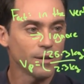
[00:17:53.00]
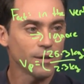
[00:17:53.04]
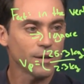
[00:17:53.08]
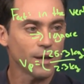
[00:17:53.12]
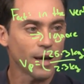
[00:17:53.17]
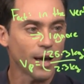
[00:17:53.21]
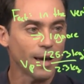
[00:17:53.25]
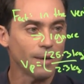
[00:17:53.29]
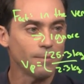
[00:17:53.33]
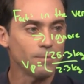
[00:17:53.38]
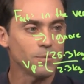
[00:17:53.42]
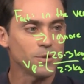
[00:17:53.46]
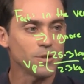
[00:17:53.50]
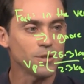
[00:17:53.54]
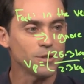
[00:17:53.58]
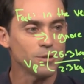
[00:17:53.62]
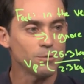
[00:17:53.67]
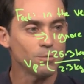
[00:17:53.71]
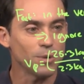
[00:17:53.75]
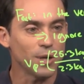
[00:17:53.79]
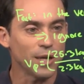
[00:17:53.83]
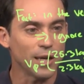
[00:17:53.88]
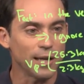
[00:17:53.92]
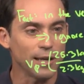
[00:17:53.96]
times the
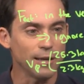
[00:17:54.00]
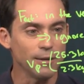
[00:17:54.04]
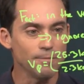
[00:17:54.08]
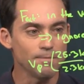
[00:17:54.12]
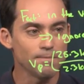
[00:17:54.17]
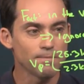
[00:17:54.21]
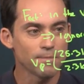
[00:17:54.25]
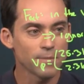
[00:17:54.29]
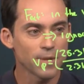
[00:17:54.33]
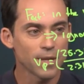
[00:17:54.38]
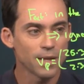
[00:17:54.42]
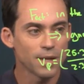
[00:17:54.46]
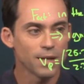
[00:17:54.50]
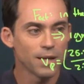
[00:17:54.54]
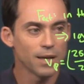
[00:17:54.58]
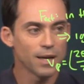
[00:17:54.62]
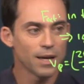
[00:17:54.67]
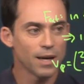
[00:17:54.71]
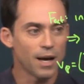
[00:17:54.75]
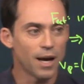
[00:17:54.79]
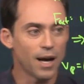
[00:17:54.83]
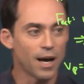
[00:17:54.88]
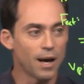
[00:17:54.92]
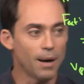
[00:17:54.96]
speed.
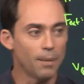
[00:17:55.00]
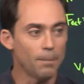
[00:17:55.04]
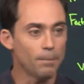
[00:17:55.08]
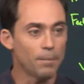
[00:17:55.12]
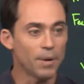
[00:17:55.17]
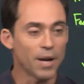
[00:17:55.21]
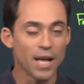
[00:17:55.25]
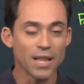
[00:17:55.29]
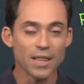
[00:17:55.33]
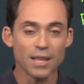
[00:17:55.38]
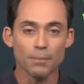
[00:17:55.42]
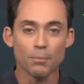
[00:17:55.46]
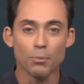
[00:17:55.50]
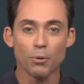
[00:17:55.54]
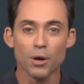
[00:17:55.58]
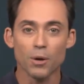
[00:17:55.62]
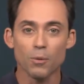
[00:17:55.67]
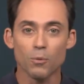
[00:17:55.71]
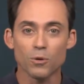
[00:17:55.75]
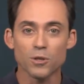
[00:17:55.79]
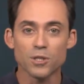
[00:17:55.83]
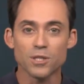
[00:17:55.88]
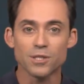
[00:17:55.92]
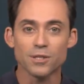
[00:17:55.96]
But at that
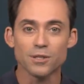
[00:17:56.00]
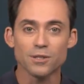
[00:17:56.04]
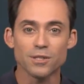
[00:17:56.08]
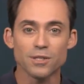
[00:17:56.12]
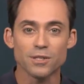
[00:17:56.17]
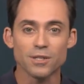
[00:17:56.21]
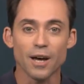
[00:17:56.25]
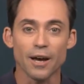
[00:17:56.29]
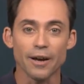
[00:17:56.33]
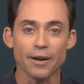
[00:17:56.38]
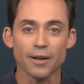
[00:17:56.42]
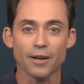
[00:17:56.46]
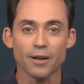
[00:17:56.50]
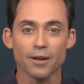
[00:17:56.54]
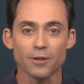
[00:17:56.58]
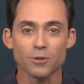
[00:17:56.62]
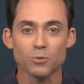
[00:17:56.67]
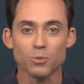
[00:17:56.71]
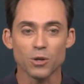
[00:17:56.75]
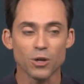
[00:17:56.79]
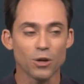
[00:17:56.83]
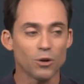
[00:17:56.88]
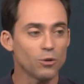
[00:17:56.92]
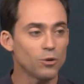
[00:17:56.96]
point, we're still stuck
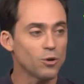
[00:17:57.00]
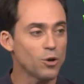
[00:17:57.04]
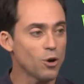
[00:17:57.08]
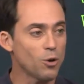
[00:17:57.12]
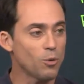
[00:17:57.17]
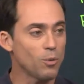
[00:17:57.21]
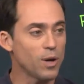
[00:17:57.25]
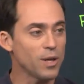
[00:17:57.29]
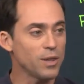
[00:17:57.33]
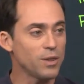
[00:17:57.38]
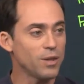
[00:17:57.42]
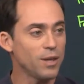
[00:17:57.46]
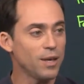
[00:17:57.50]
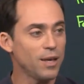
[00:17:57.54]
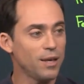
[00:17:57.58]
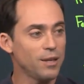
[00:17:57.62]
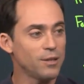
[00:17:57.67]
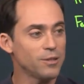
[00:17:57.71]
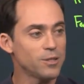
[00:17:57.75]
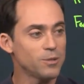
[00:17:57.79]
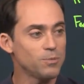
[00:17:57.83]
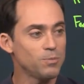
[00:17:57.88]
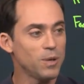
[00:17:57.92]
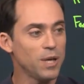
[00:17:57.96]
because we don't know what
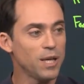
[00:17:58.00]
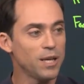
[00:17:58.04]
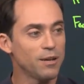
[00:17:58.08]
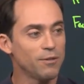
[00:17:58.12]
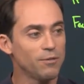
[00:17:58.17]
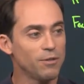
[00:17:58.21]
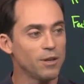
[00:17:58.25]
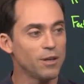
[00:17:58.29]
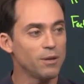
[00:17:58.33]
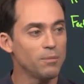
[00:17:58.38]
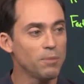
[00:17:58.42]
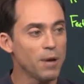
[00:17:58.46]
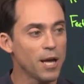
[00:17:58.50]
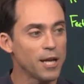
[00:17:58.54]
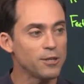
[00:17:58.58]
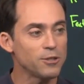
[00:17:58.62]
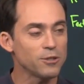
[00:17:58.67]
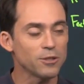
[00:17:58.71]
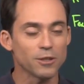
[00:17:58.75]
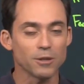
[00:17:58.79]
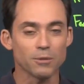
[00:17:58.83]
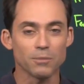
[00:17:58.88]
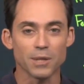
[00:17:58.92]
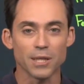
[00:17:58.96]
the speed of the
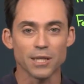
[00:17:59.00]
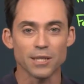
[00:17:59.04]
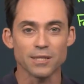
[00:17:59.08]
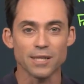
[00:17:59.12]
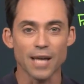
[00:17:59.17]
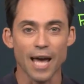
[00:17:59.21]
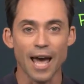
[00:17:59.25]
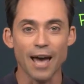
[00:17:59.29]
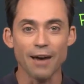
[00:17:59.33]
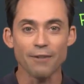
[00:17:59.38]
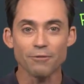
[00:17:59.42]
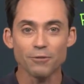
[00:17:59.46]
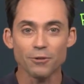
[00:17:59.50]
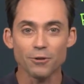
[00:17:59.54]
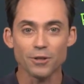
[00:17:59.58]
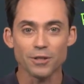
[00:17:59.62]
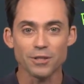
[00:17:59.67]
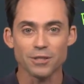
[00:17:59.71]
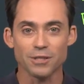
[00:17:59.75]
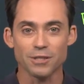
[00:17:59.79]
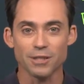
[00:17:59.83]
pendulum is after